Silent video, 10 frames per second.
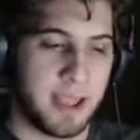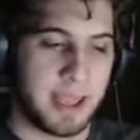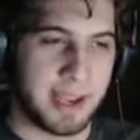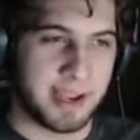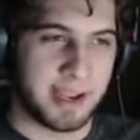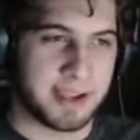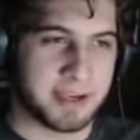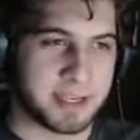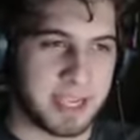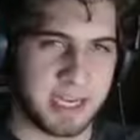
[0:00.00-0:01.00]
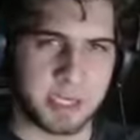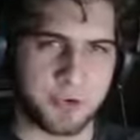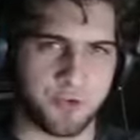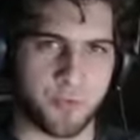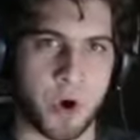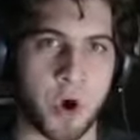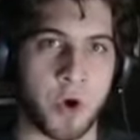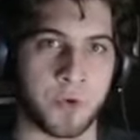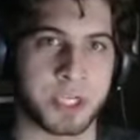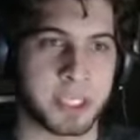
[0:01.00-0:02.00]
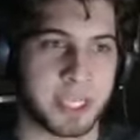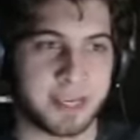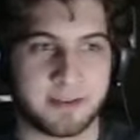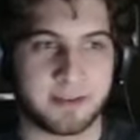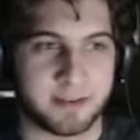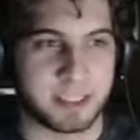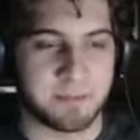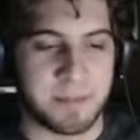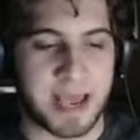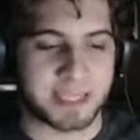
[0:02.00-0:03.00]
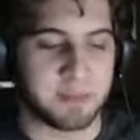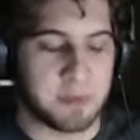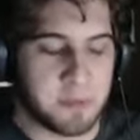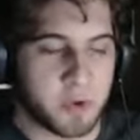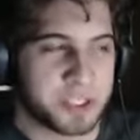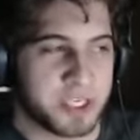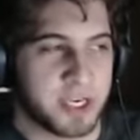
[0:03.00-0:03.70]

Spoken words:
and it had grown to like this massive proportion.